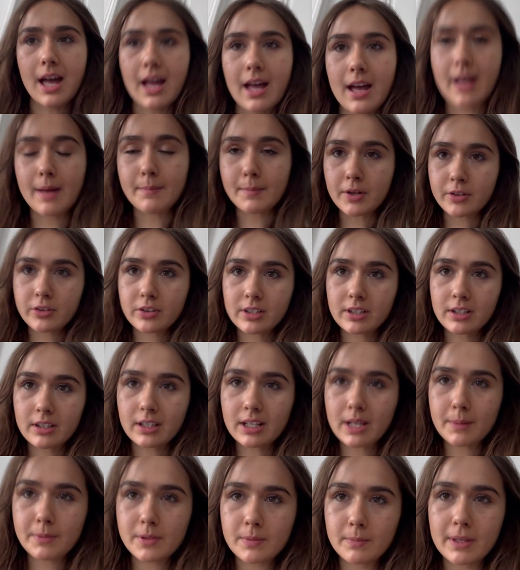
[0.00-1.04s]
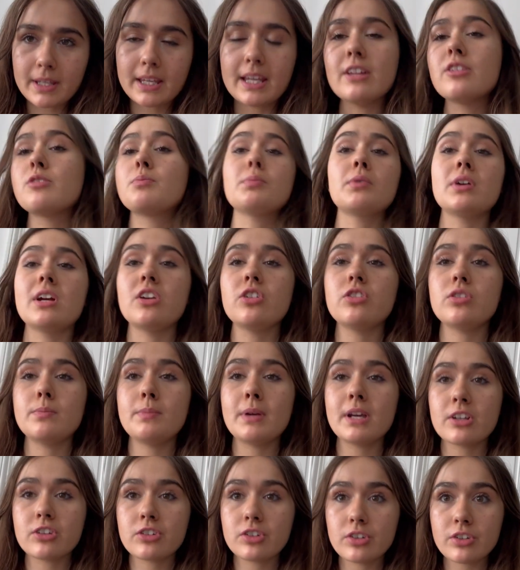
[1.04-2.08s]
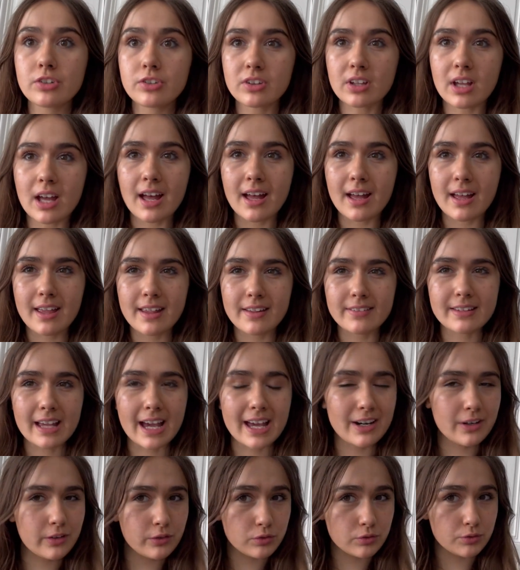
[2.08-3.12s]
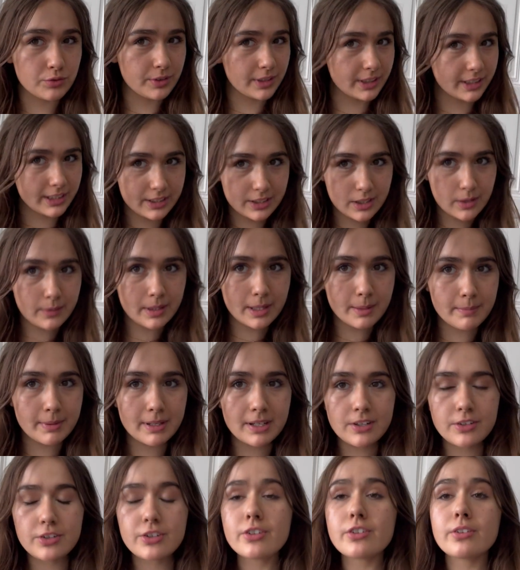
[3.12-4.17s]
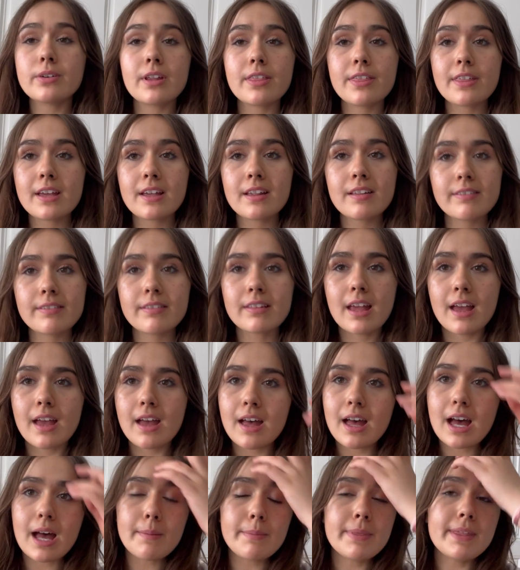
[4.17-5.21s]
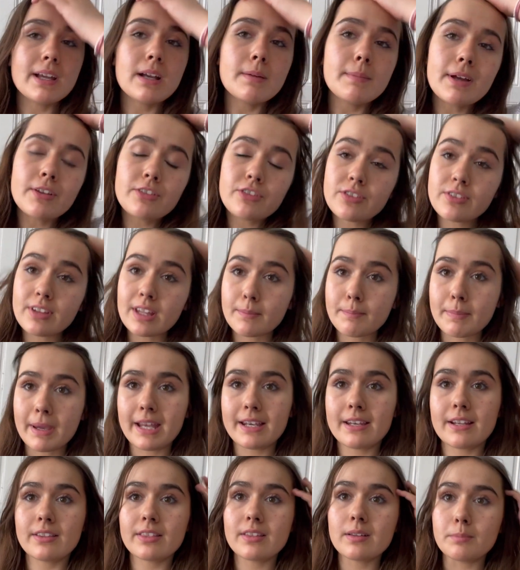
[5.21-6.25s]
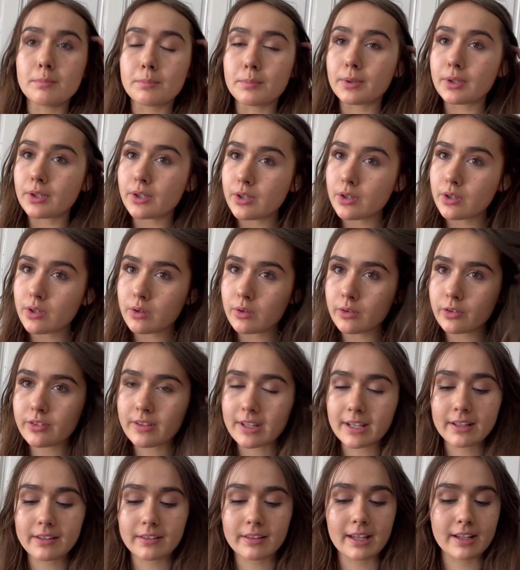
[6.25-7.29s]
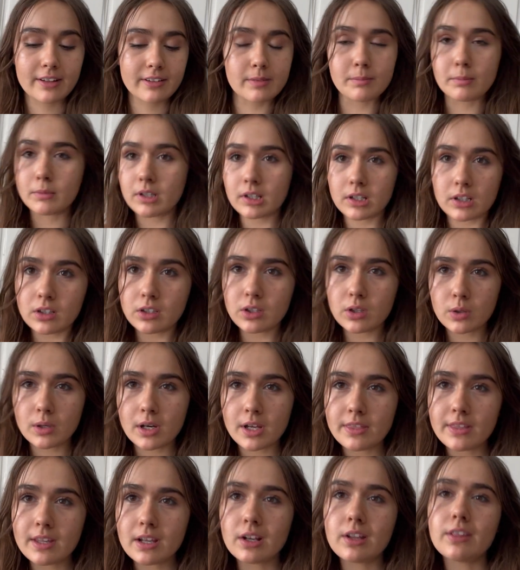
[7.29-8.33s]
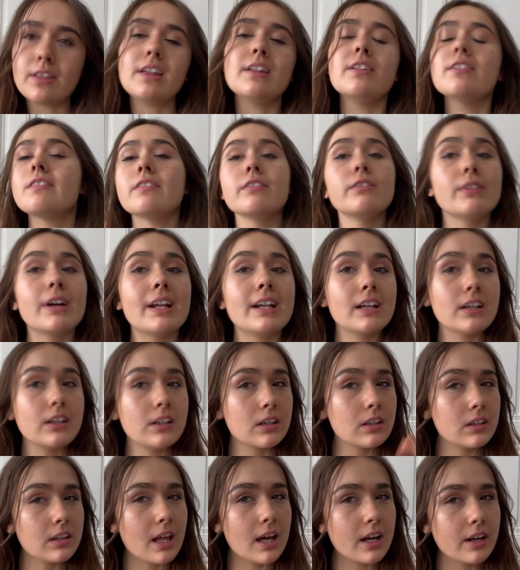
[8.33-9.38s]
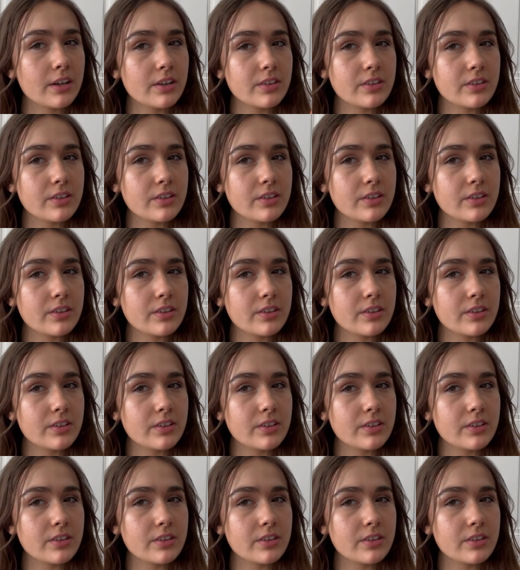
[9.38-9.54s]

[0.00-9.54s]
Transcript: I'm also gonna look up some like inspiration pictures because I don't really know what I'm gonna do with this. I'm thinking about just like painting them blue, sticking like some glitter glue on there, and then writing good luck or